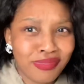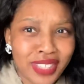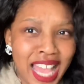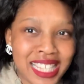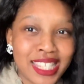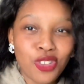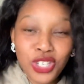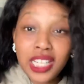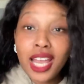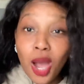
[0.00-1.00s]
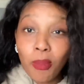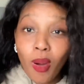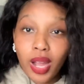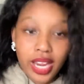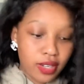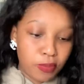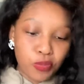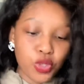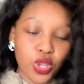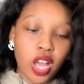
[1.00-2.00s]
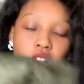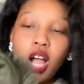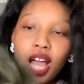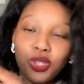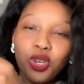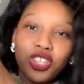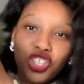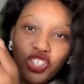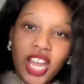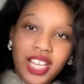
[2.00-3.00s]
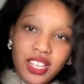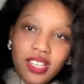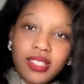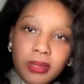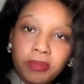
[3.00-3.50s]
it's literally a bargain. So I took this jacket.